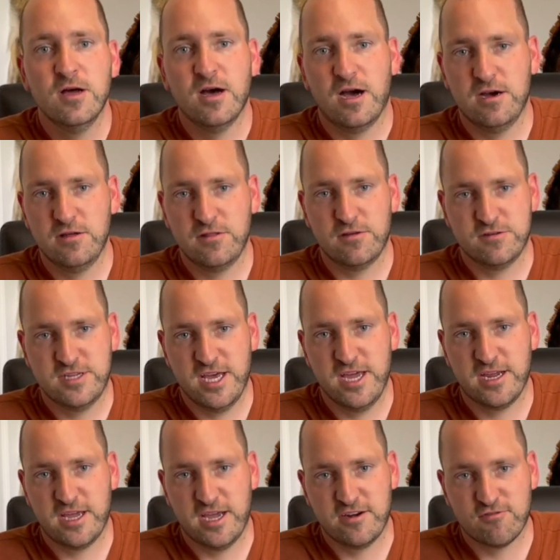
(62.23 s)
I'll either
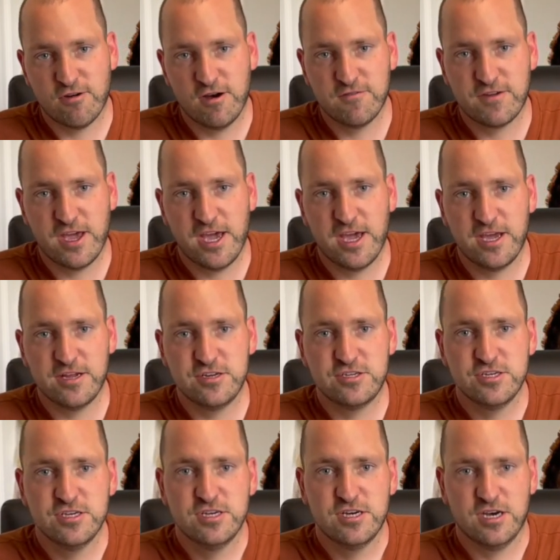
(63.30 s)
take a 12
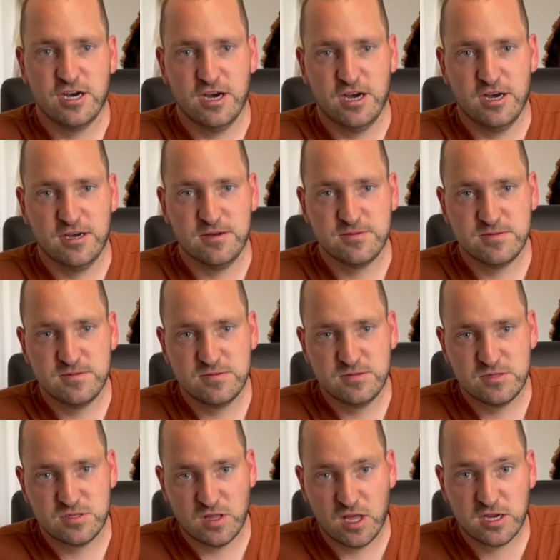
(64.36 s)
gauge
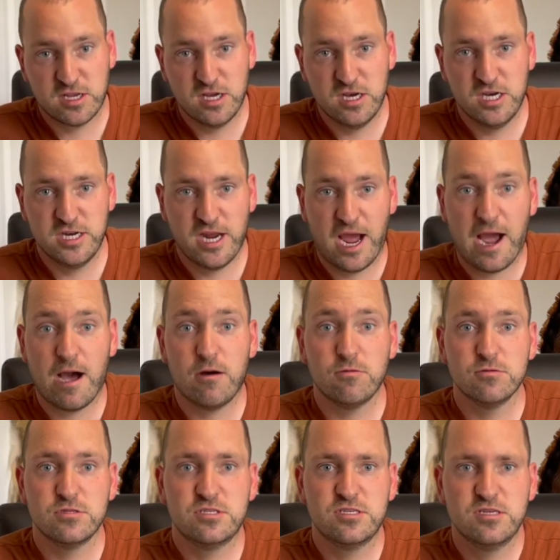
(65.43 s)
slug gun
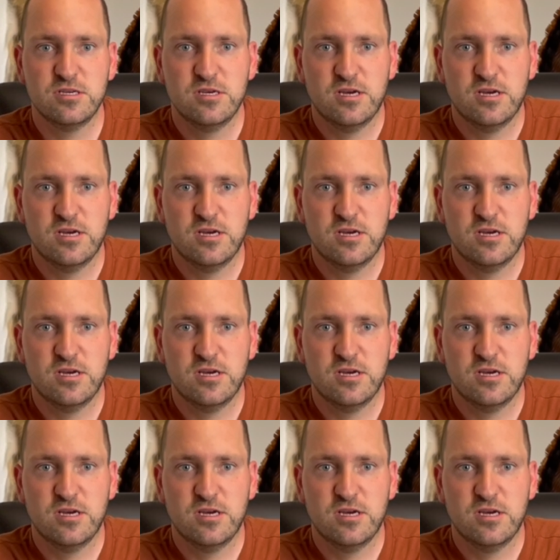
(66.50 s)
out